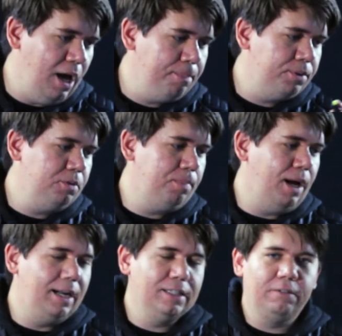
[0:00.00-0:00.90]
up to
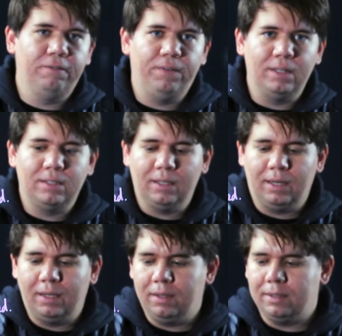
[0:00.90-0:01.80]
positive infinity
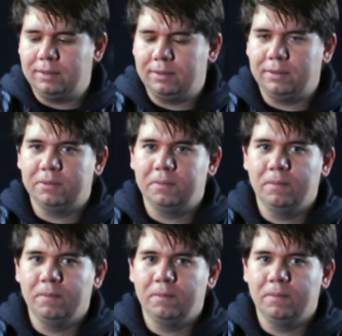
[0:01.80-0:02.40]
like this.